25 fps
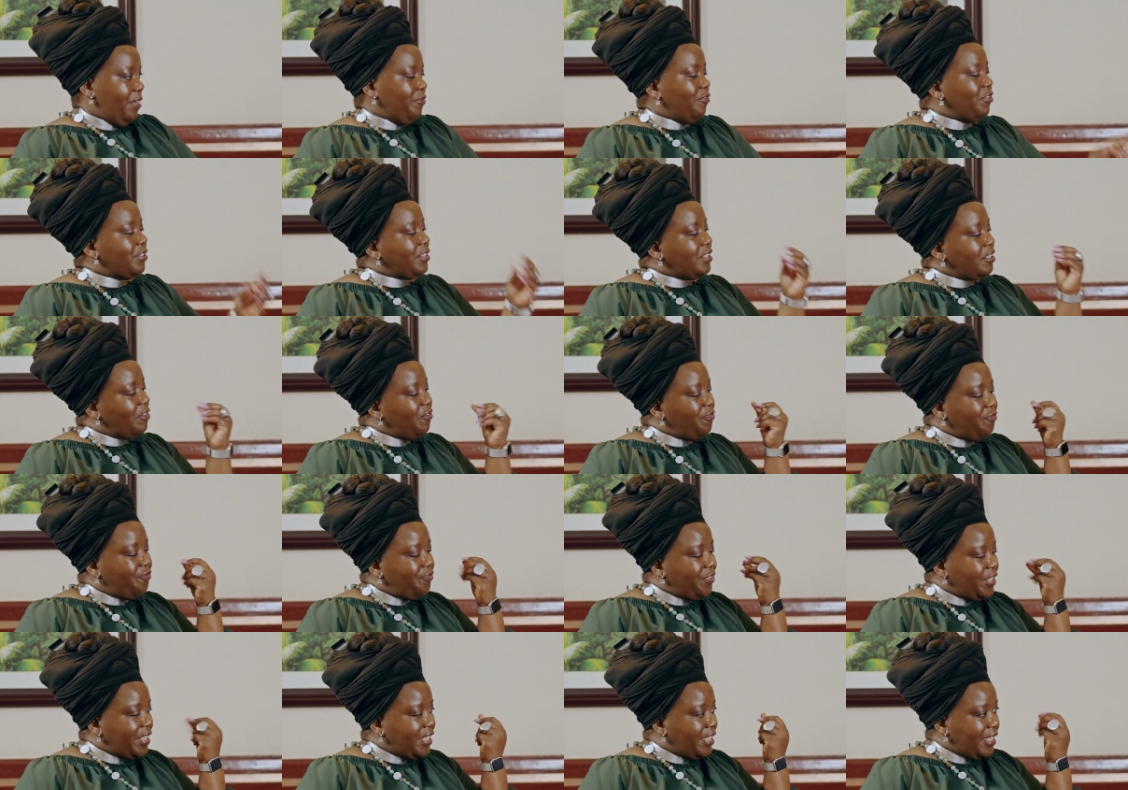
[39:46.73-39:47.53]
if you're still
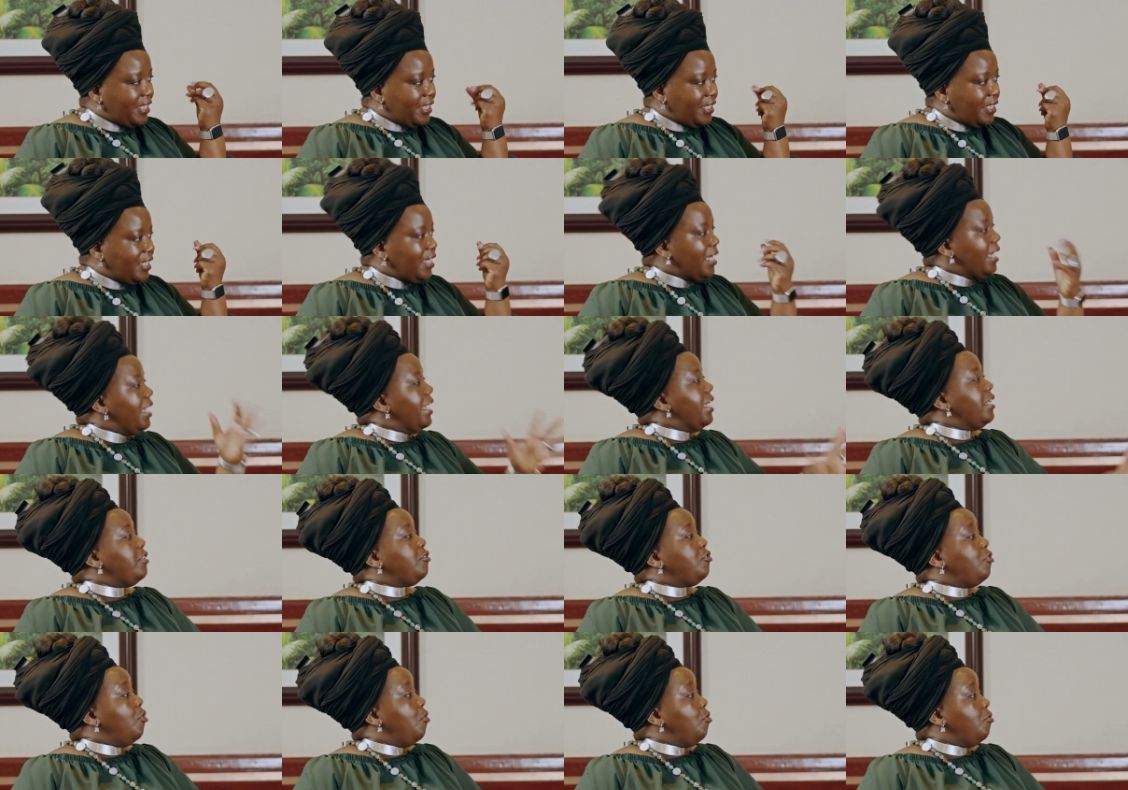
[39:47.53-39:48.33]
fiddling,
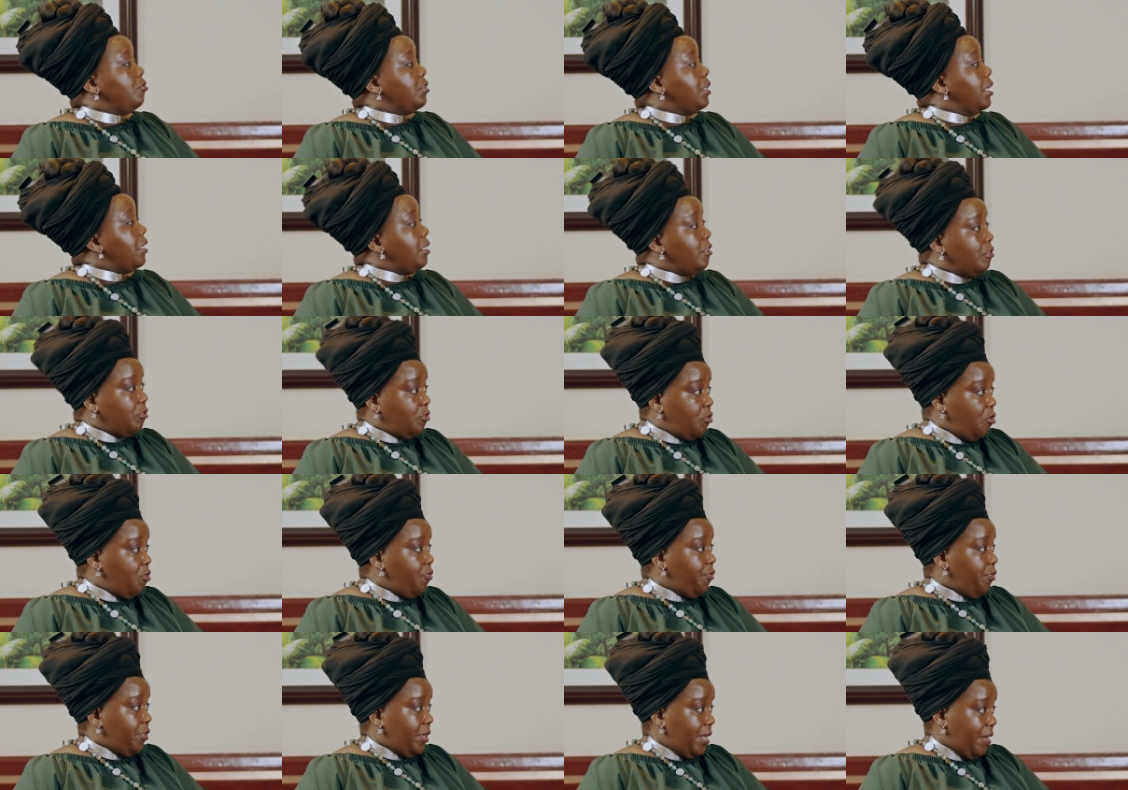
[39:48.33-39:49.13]
it goes and will
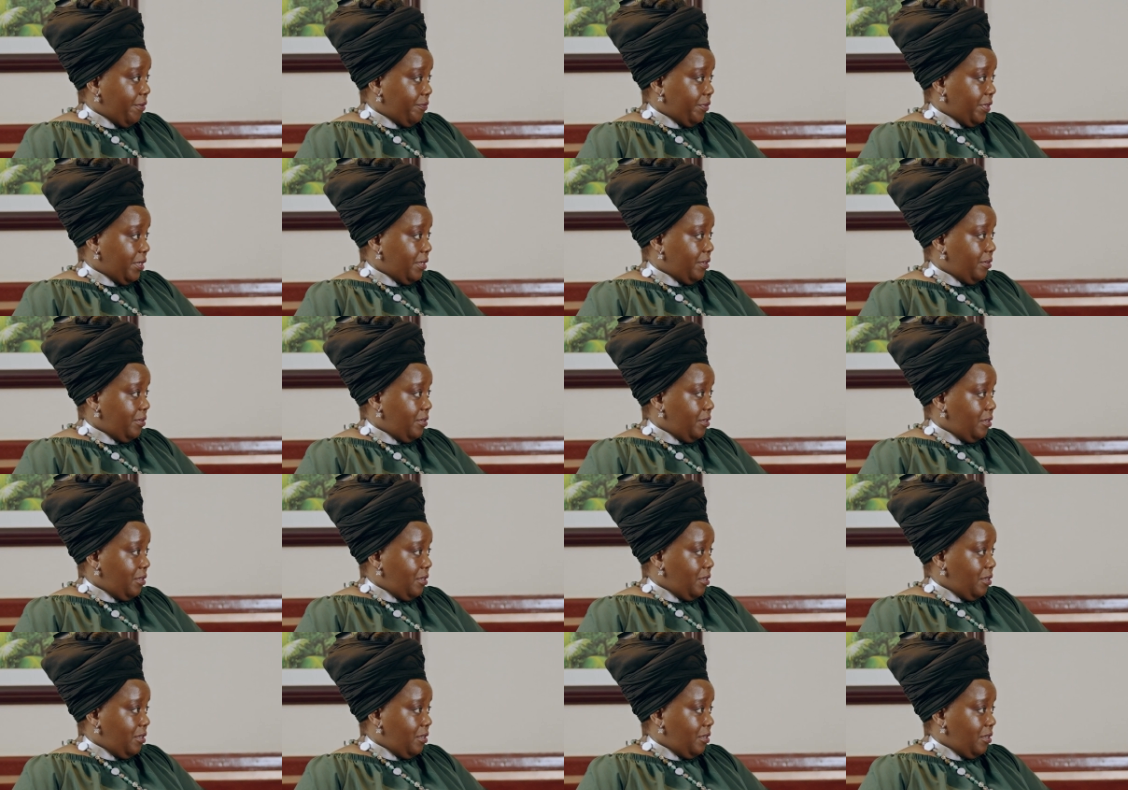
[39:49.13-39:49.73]
go forever.